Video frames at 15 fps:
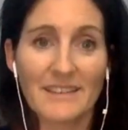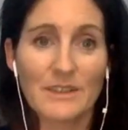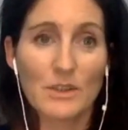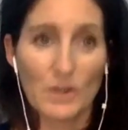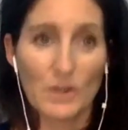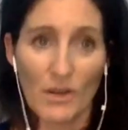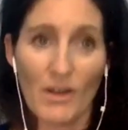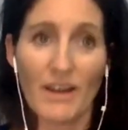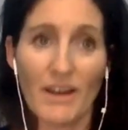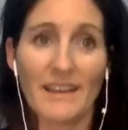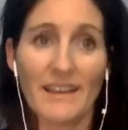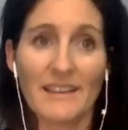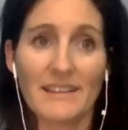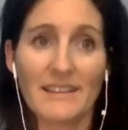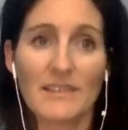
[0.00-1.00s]
joy
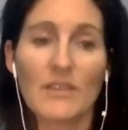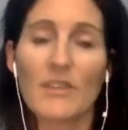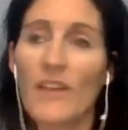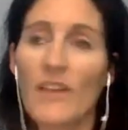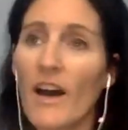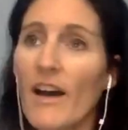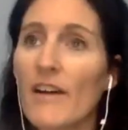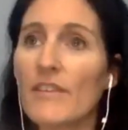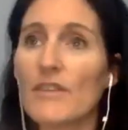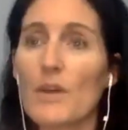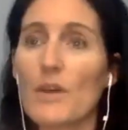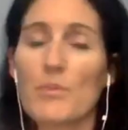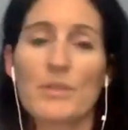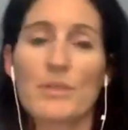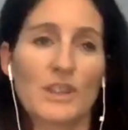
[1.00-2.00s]
love
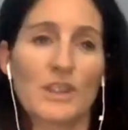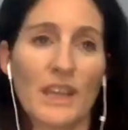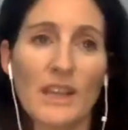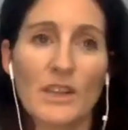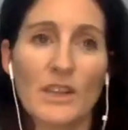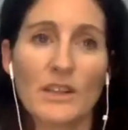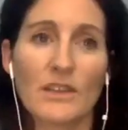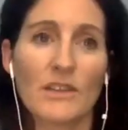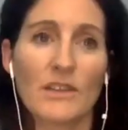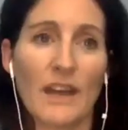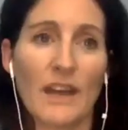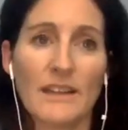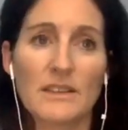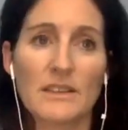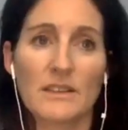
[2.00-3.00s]
appreciation
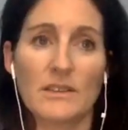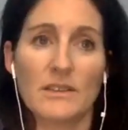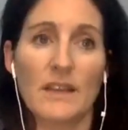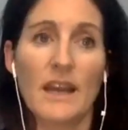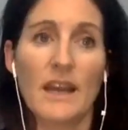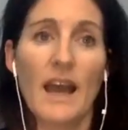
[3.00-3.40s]
gratitude